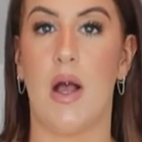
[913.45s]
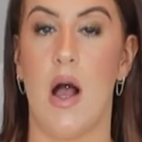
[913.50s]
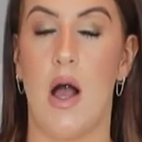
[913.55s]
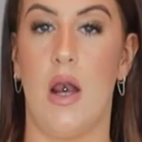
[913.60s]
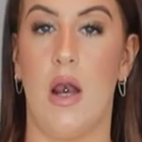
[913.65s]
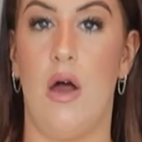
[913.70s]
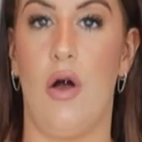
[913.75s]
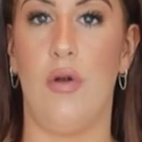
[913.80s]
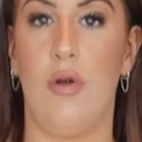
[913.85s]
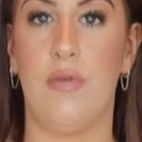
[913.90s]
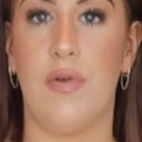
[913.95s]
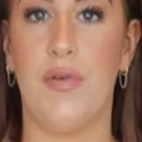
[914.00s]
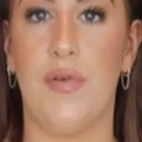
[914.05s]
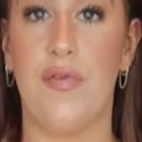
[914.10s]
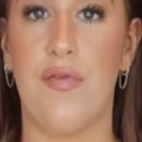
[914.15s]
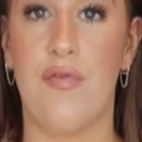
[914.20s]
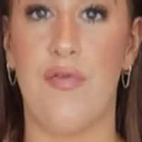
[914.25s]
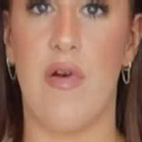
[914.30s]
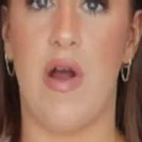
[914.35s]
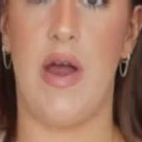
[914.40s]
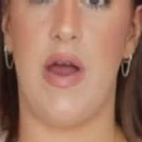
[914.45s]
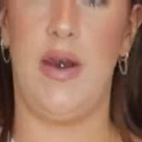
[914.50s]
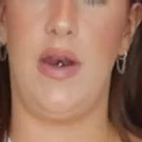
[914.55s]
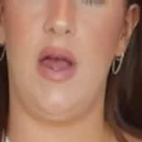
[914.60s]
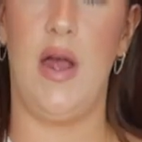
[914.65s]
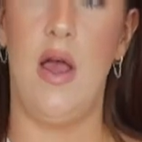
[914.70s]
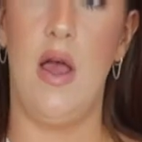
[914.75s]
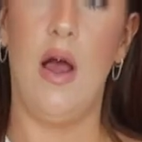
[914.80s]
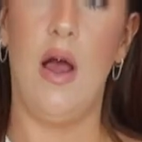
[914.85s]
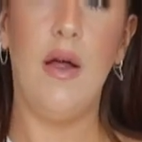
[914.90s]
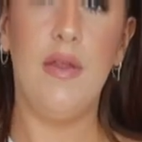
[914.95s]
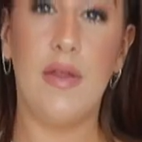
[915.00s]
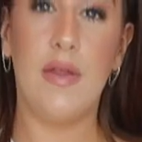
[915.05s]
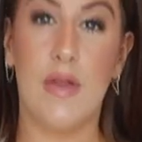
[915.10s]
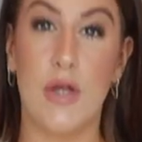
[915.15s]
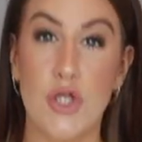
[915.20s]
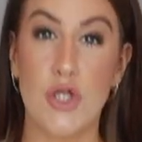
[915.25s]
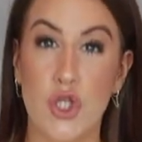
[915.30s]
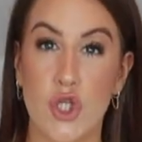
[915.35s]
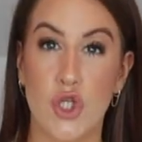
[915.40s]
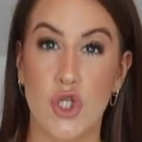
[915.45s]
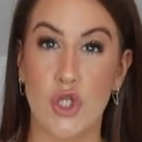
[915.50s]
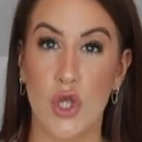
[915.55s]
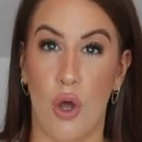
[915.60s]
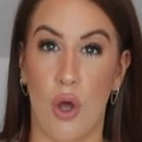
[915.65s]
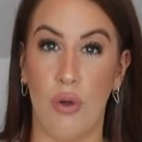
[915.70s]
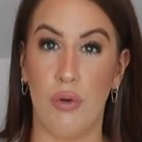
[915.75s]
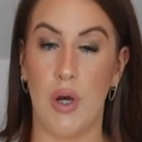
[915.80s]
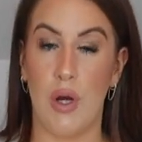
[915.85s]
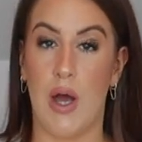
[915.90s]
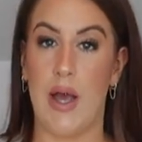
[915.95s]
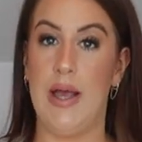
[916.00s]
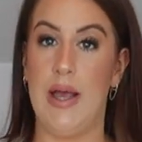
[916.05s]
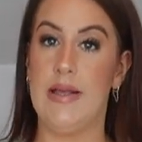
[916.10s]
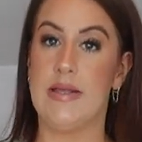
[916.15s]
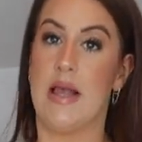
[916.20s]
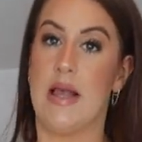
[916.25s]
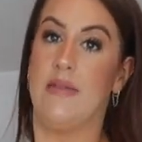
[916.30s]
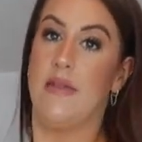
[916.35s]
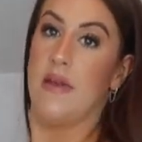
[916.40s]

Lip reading: colour on the front. I think that's so nice.